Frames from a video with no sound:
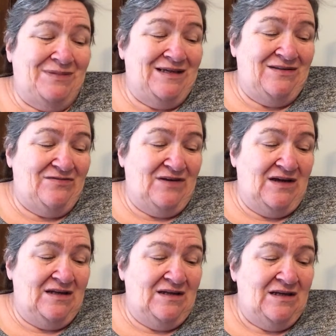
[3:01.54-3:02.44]
being
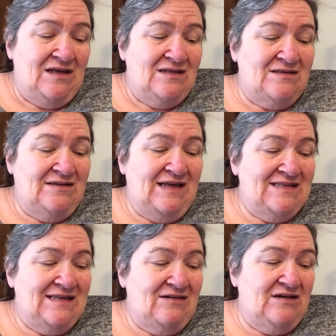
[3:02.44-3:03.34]
fun. So
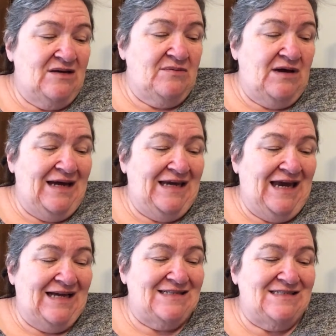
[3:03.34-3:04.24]
that's how come I
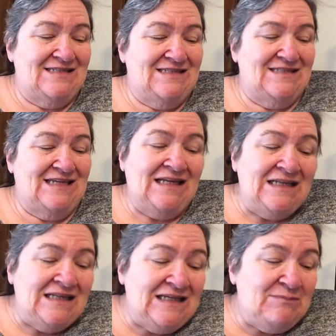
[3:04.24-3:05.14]

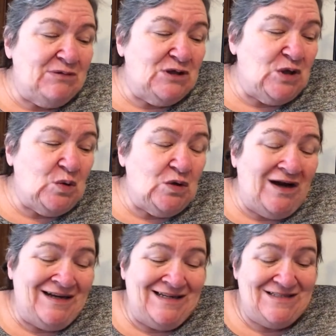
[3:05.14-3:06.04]
accidentally blowed
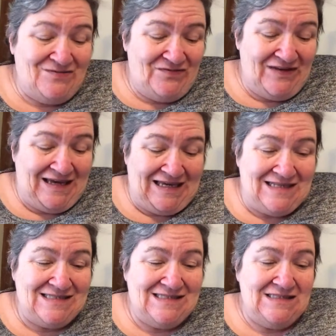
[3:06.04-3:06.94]
on his
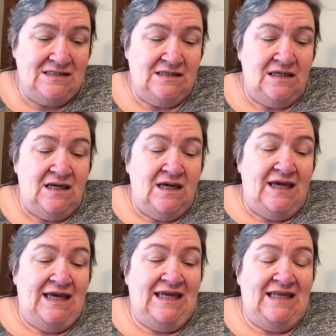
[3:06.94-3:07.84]
face.
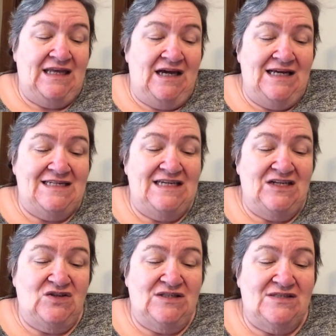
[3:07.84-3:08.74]
And I
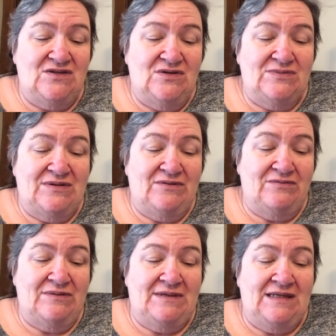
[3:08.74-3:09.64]
tickled his nose with a
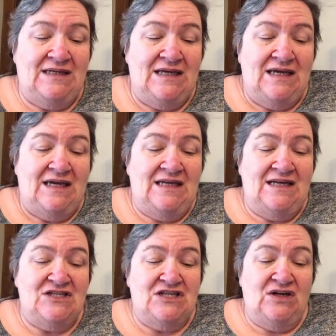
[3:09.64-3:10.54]
ribbon, and
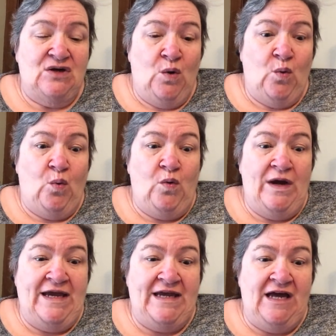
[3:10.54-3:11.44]
I shouted,
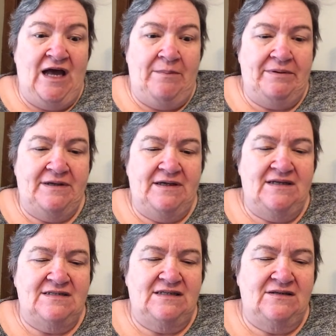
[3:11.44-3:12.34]
Wake up! in
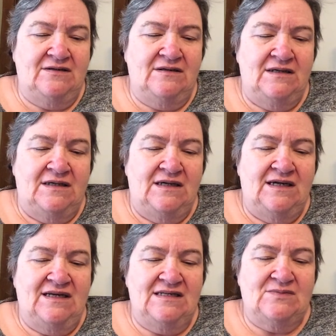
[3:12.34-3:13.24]
his ear.
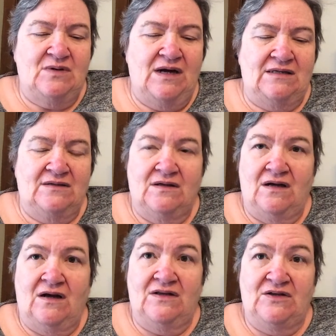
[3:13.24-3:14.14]
And guess what?
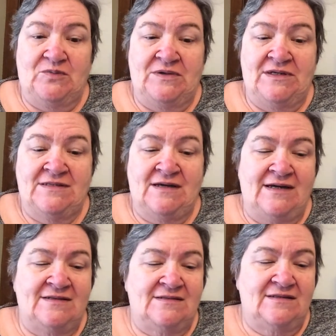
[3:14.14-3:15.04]
Ollie opened his
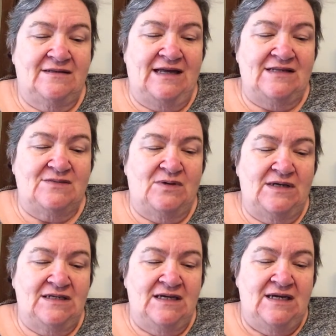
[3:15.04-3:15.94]
eyes that's what.